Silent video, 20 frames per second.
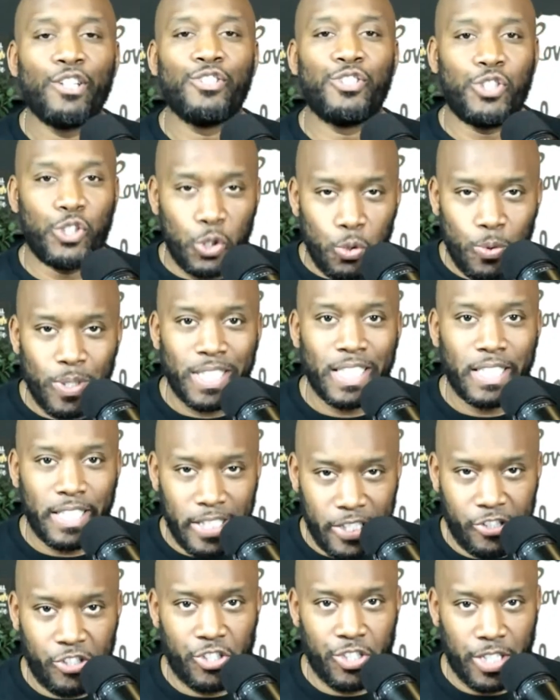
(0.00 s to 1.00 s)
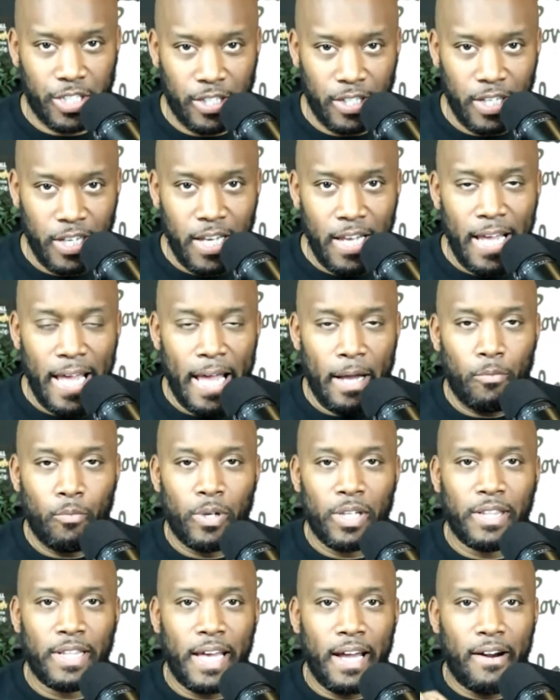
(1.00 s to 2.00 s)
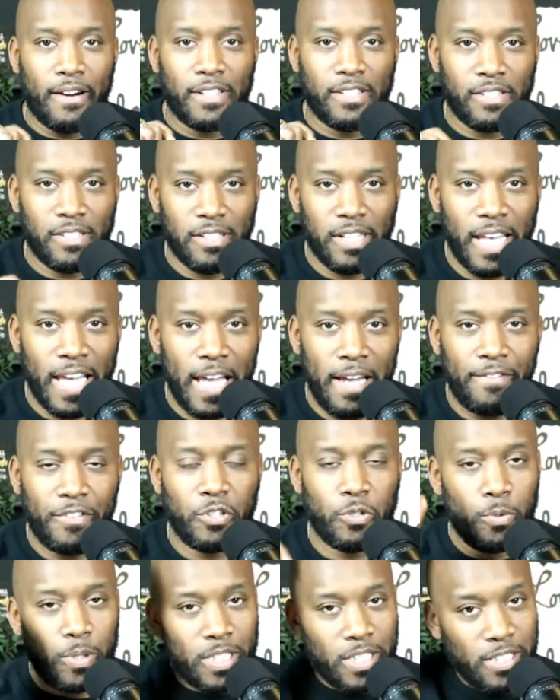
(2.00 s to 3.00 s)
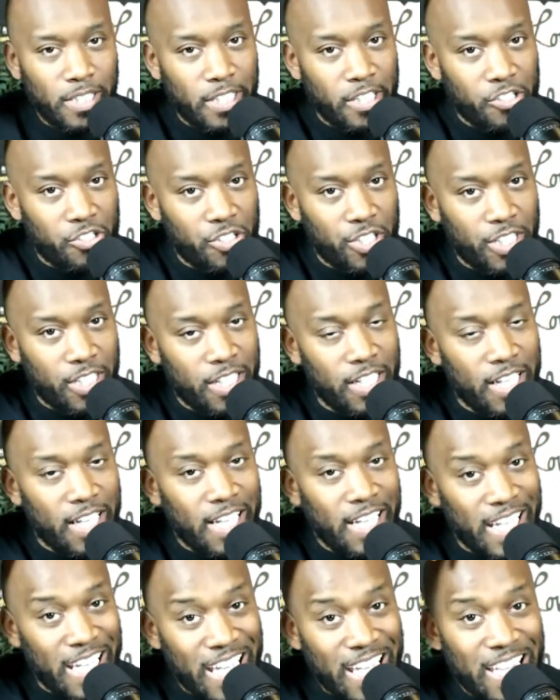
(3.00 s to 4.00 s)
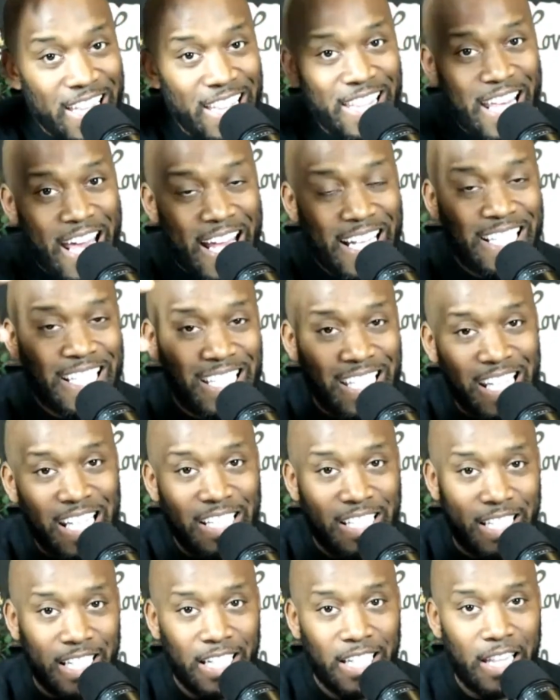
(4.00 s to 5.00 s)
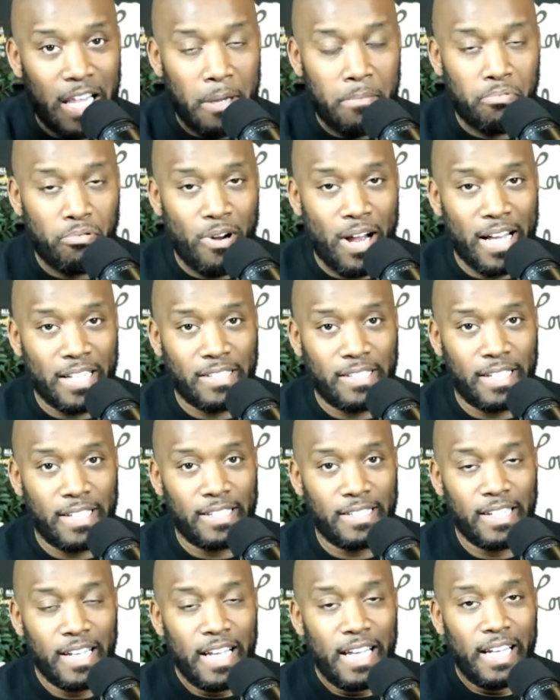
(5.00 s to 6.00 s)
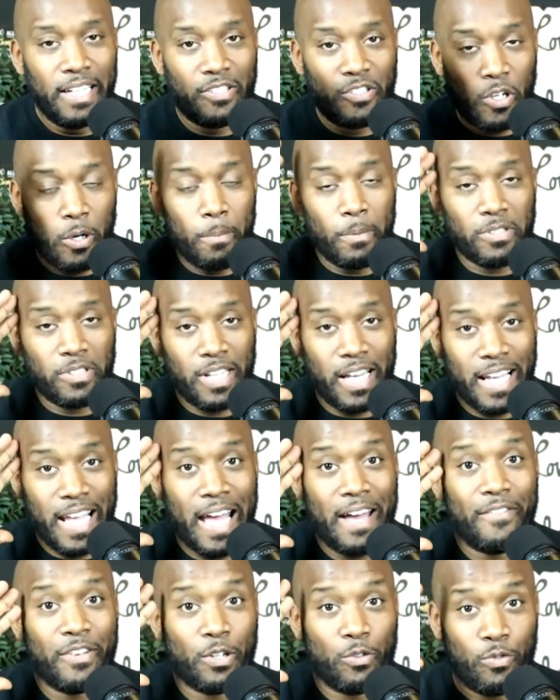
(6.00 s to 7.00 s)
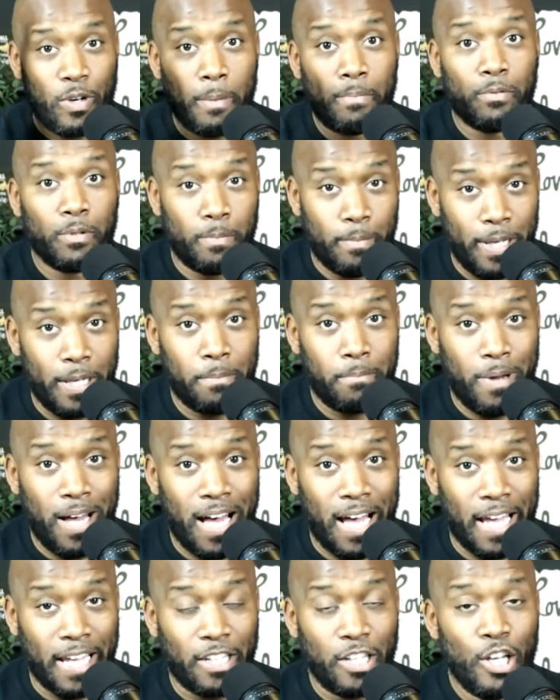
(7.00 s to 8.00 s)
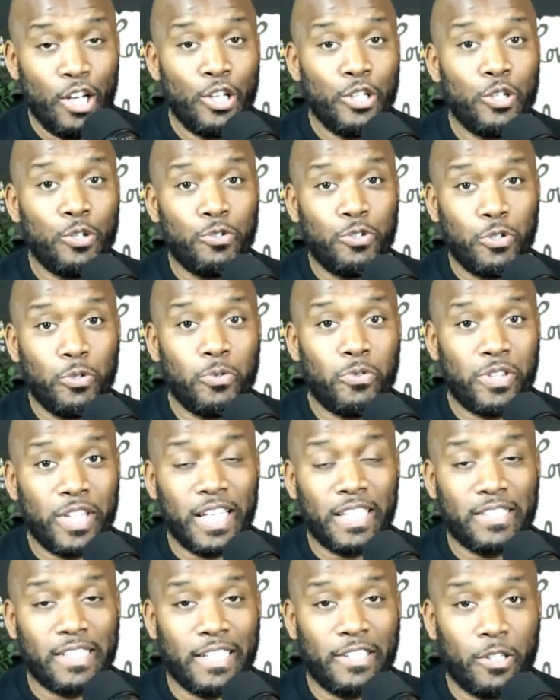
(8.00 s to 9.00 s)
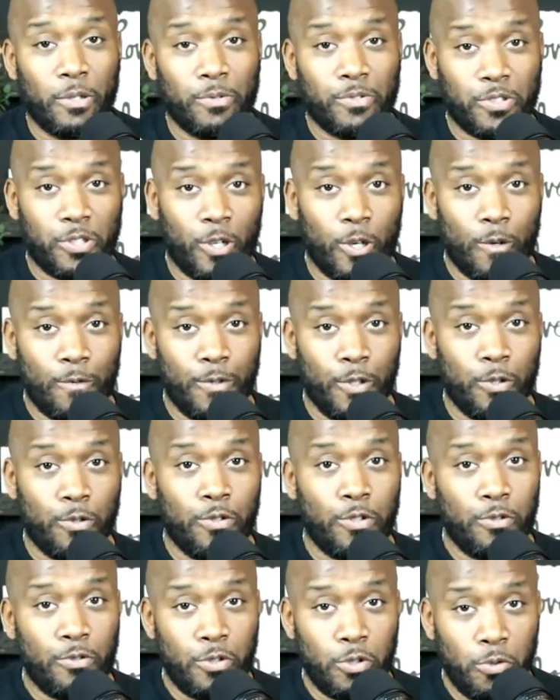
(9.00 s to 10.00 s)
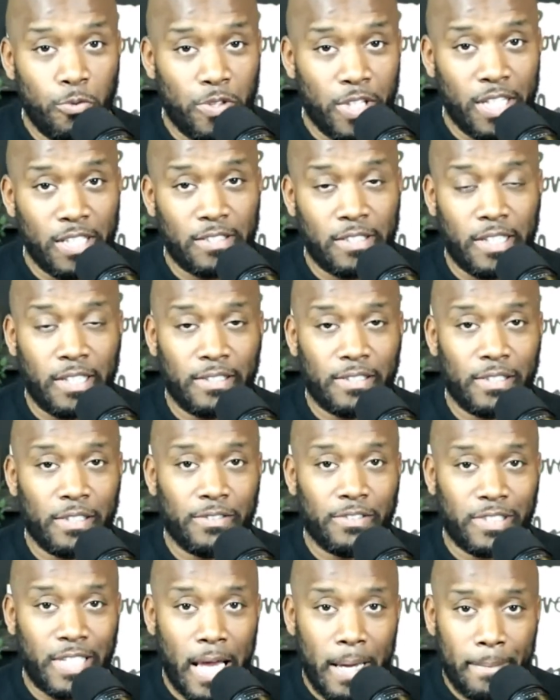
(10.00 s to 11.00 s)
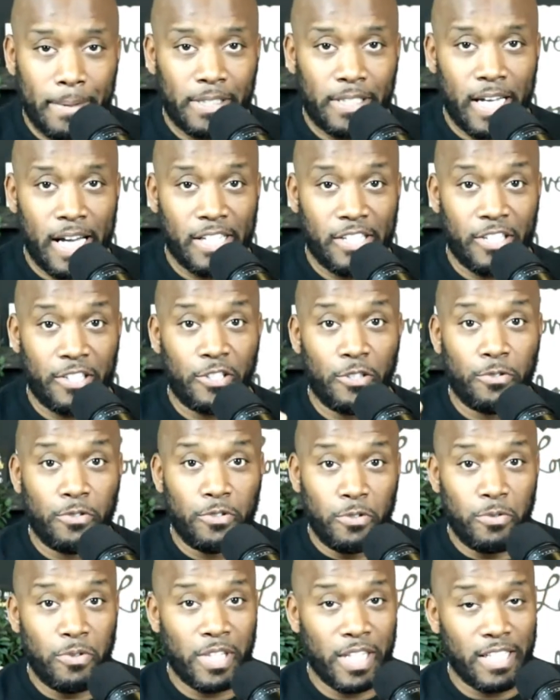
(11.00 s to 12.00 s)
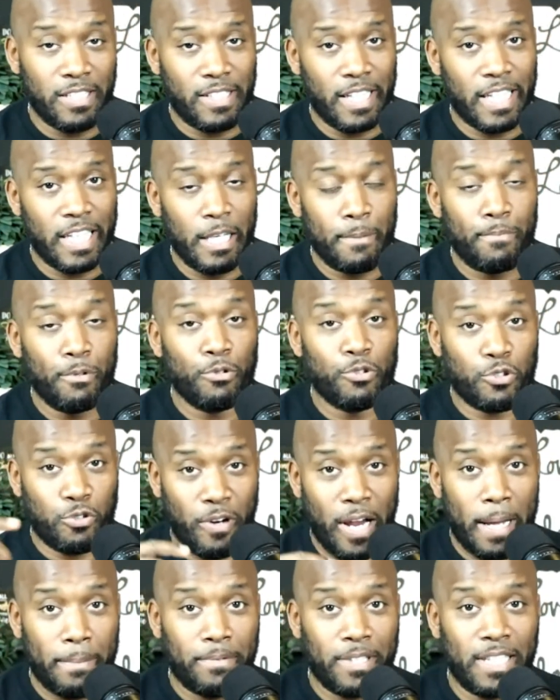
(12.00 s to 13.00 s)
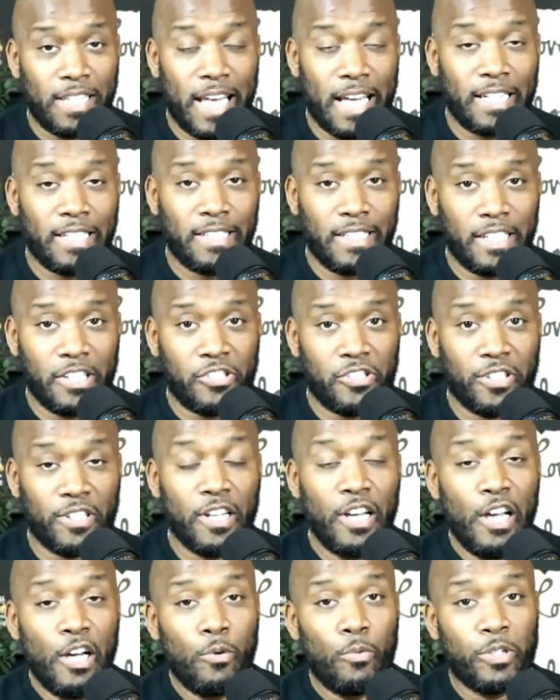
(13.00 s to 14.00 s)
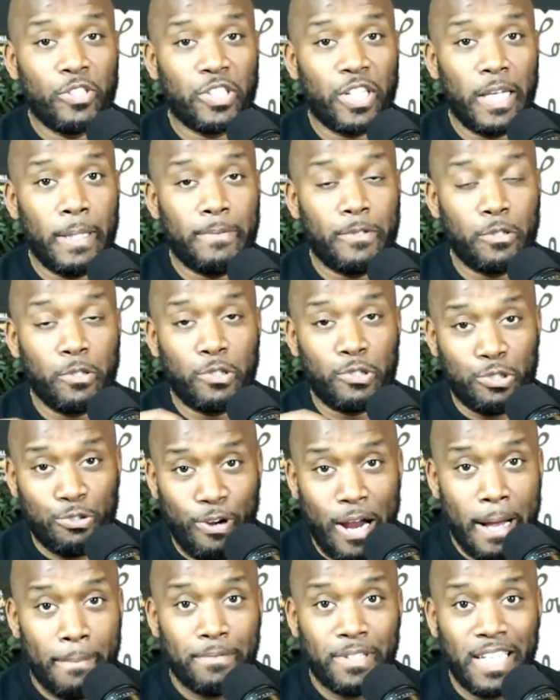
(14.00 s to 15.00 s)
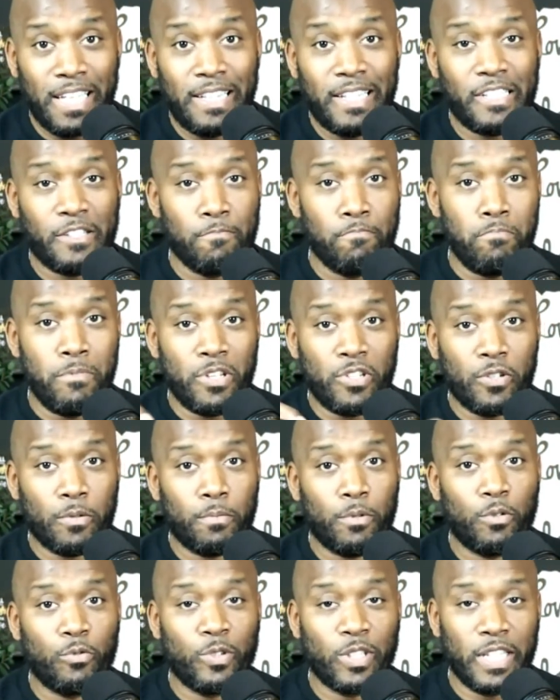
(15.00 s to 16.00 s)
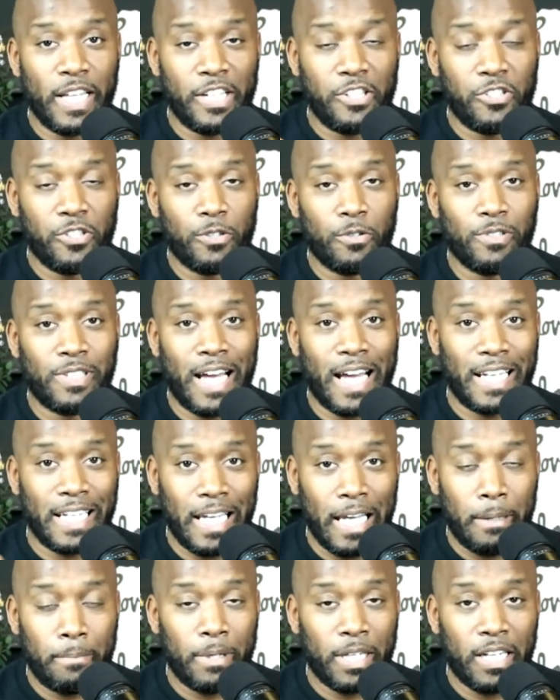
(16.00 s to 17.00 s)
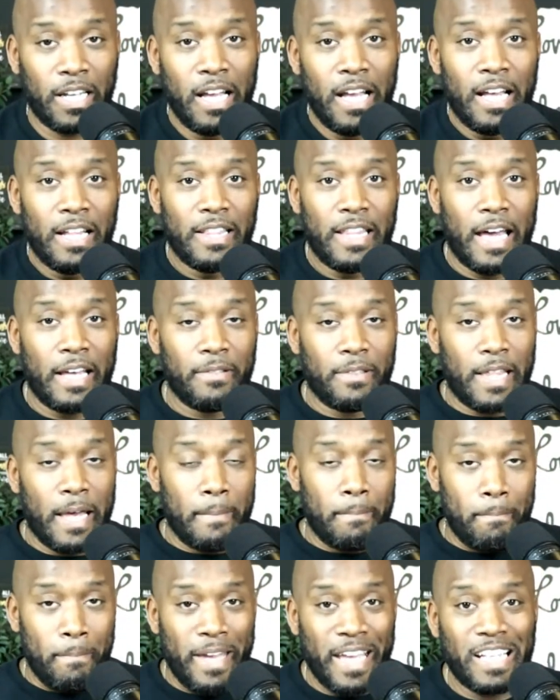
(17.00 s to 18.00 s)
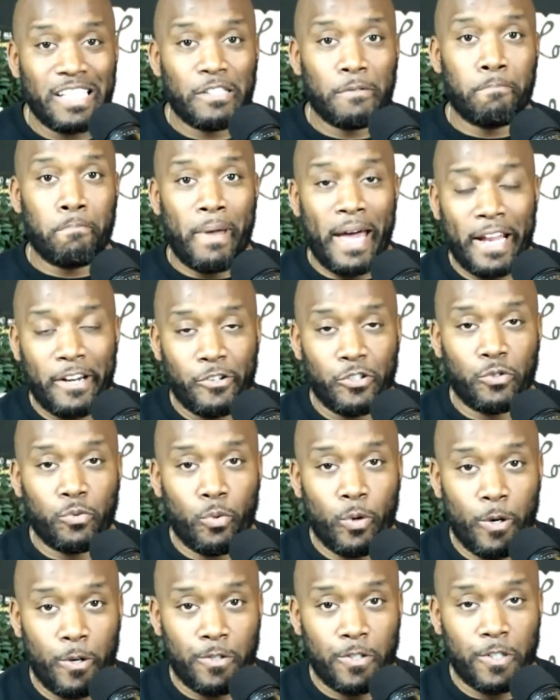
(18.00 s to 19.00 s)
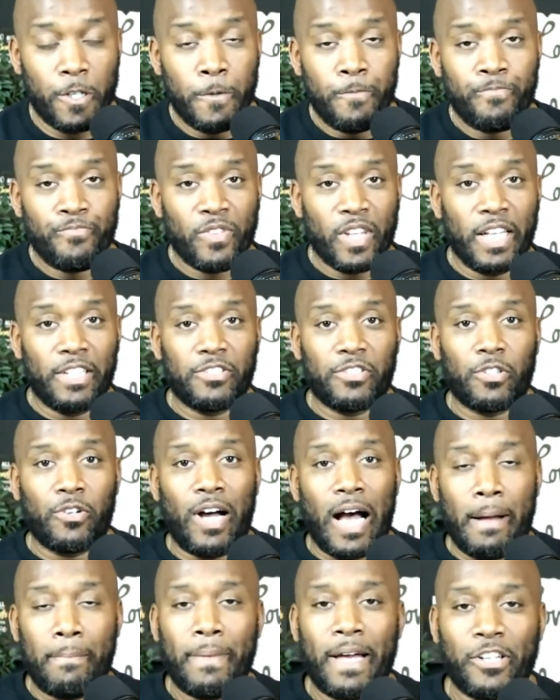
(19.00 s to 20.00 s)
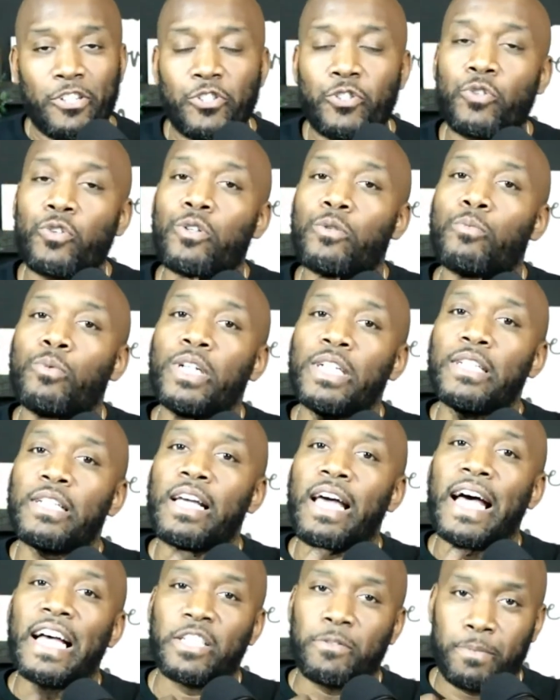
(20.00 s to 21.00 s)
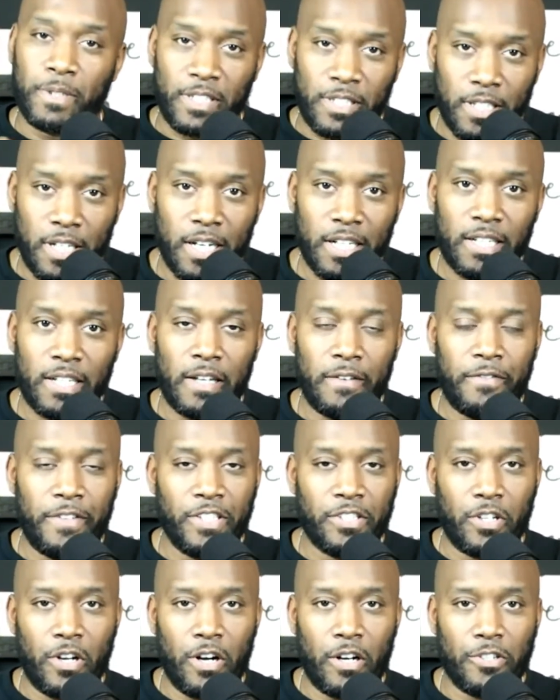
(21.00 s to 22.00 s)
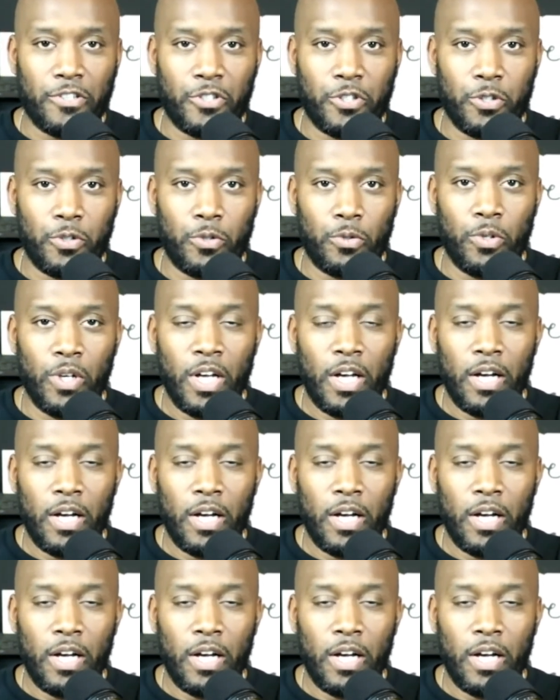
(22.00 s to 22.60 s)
to an addiction. And when they are slave to an addiction, in that season, in that process, it's almost like having a reprobate mind. You do things that don't serve you. You do things that are self-sabotaging. You do things that keep you trapped in that addiction, which keeps you trapped in this miserable relational dynamic that makes matters worse. And so I'm not sure what has been done, if he's gone to